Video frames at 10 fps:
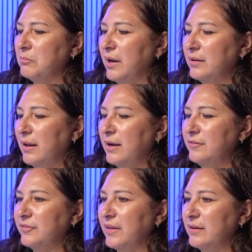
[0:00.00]
my
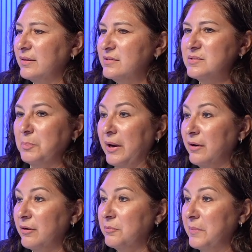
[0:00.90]
life that
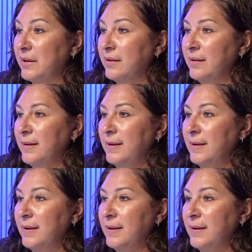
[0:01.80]
inspired me.